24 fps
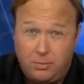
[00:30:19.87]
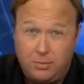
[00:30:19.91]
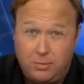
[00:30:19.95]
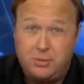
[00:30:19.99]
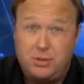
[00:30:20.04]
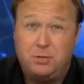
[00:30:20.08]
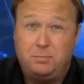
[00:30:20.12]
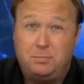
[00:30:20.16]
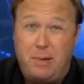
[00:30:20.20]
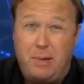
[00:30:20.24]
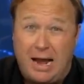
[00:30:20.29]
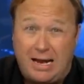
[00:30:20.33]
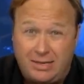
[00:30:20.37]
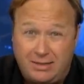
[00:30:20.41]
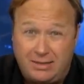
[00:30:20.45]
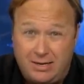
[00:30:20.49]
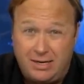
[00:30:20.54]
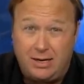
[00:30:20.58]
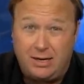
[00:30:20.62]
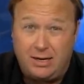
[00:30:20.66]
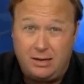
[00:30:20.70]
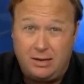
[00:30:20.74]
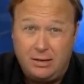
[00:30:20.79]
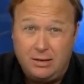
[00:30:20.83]

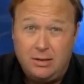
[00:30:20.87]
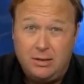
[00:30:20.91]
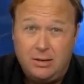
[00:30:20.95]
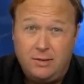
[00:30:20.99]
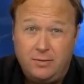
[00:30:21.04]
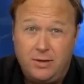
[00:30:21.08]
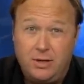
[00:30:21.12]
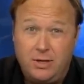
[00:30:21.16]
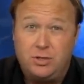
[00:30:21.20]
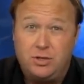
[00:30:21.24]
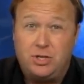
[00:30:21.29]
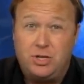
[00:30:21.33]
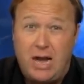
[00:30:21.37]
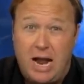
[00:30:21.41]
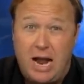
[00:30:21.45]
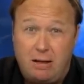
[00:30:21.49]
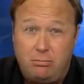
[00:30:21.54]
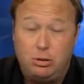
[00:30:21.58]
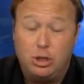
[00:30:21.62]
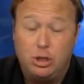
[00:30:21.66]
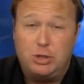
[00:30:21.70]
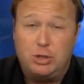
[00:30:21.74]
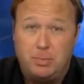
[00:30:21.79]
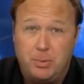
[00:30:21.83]
respecting the
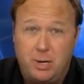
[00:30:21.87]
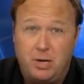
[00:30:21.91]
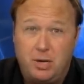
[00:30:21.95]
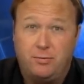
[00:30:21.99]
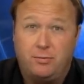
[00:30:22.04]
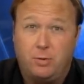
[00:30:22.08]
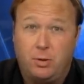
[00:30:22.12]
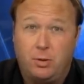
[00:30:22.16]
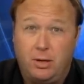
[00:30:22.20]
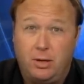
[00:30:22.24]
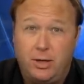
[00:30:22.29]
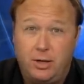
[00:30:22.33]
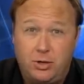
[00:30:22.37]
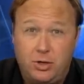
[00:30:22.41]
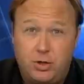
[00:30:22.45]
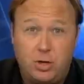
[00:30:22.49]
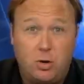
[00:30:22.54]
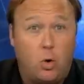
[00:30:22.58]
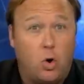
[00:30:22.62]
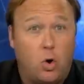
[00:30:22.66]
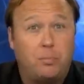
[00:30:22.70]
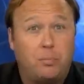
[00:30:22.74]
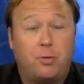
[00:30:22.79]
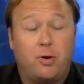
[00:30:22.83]
establishment of
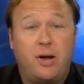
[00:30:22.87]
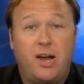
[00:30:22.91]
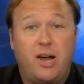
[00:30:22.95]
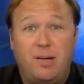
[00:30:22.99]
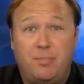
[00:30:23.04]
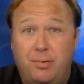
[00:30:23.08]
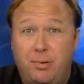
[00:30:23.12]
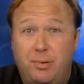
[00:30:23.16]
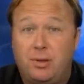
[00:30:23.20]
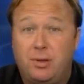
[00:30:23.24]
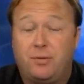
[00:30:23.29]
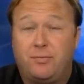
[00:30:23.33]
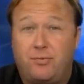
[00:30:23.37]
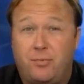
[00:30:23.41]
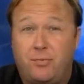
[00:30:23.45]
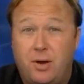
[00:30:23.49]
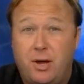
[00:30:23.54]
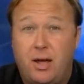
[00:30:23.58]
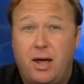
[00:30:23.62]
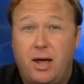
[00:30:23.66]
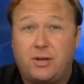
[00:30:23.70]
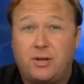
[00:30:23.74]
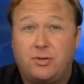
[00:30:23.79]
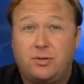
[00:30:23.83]
religion or prohibiting the
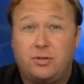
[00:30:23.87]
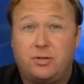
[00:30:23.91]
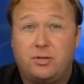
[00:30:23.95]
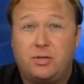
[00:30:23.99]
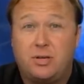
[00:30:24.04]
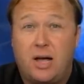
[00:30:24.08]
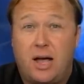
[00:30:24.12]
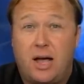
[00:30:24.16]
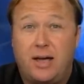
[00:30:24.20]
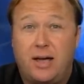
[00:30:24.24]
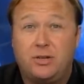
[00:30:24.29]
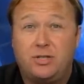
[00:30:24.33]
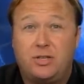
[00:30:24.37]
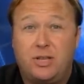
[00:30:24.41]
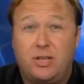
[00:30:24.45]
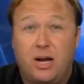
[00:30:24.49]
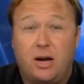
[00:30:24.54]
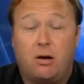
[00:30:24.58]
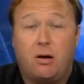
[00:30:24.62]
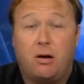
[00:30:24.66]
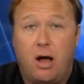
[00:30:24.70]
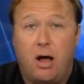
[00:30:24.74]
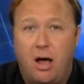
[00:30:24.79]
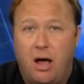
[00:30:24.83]
free exercise
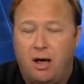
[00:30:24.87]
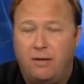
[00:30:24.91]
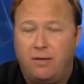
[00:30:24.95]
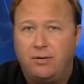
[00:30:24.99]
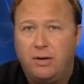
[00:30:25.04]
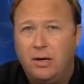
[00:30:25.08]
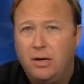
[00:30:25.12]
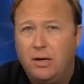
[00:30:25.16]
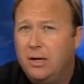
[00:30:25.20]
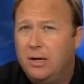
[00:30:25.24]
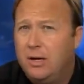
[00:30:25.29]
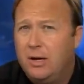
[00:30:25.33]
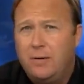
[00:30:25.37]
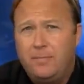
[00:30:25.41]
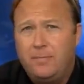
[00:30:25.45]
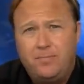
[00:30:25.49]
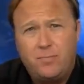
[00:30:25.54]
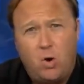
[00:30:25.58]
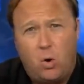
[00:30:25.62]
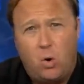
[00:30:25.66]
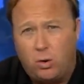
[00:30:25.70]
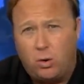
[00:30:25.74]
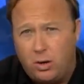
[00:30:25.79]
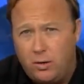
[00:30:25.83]
thereof
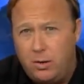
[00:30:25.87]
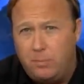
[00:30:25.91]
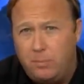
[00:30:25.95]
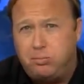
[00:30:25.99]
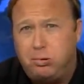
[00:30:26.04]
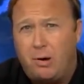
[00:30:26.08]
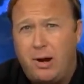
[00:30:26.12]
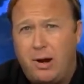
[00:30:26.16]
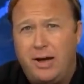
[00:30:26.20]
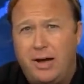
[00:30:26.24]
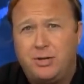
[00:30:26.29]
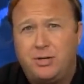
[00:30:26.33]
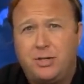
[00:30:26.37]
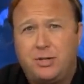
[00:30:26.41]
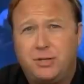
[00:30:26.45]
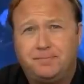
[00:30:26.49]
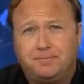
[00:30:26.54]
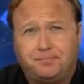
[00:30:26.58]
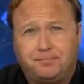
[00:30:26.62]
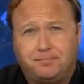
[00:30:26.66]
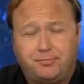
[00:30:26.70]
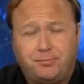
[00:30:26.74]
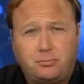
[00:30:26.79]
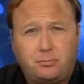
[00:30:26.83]
or of the
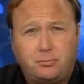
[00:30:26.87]
press